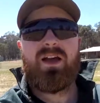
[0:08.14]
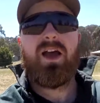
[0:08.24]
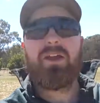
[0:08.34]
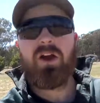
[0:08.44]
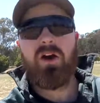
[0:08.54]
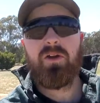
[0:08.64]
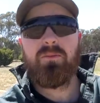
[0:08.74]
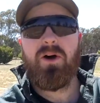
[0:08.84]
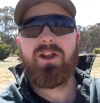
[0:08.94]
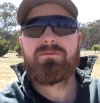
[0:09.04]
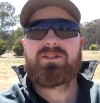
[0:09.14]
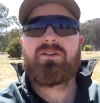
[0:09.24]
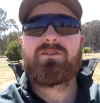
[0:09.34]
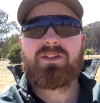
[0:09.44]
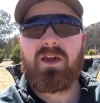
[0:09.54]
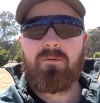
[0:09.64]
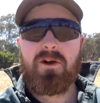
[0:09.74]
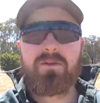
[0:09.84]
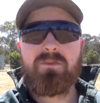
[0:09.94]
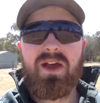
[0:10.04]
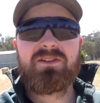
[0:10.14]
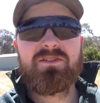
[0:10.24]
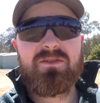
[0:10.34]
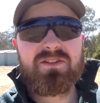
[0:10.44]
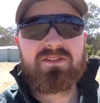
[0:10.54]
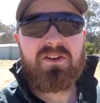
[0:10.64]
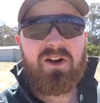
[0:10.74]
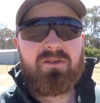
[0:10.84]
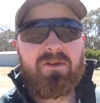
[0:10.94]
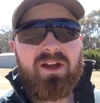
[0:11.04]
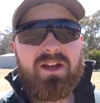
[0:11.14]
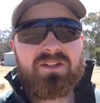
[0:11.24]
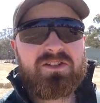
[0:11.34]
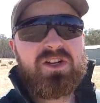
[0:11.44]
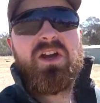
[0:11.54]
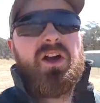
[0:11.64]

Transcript: Hey going, my name's Terence and welcome back to Rusted Iron Ranch.